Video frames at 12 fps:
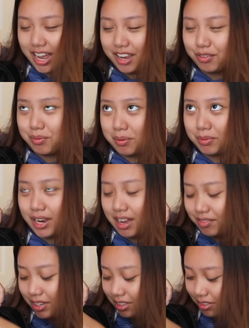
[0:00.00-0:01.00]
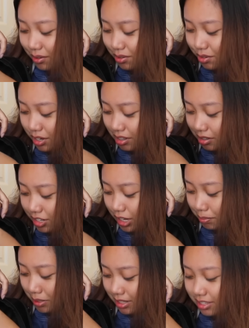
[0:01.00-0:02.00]
I remember having those
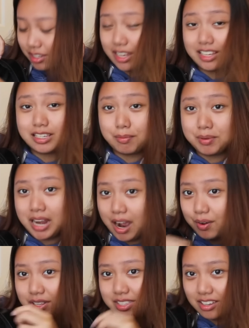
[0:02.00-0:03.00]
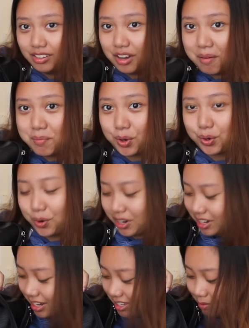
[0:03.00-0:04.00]
gel pens, except now it's a lot more
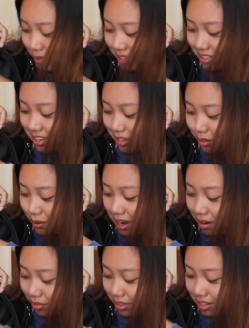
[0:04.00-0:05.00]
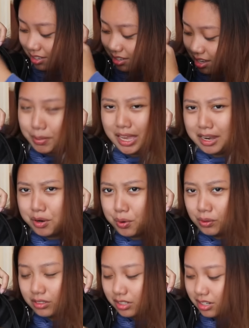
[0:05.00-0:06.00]
organized because I do have these pen
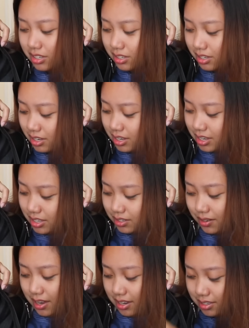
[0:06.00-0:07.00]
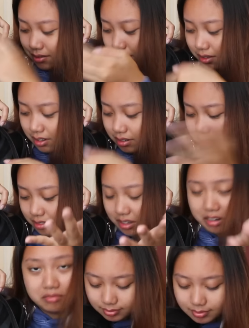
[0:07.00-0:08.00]
holders. So yeah, so they're
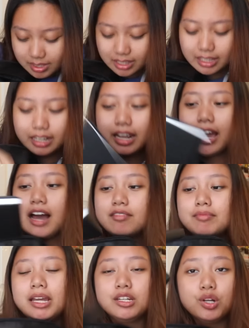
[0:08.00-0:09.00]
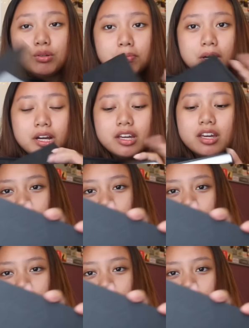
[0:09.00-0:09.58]
there. And then I have my notebook.